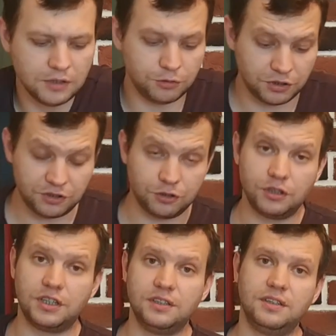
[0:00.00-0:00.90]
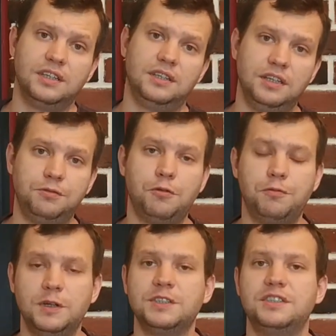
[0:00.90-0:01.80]
the socket, and it will
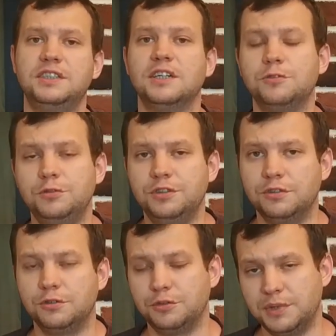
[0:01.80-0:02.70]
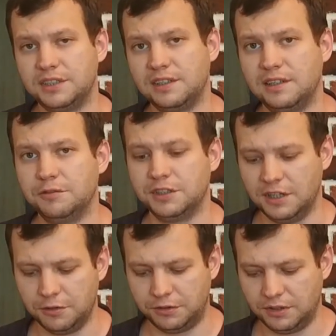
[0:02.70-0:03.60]
flash the Arduino automatically
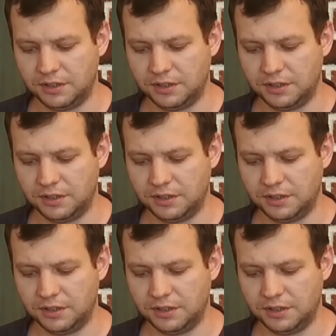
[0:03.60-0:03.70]
without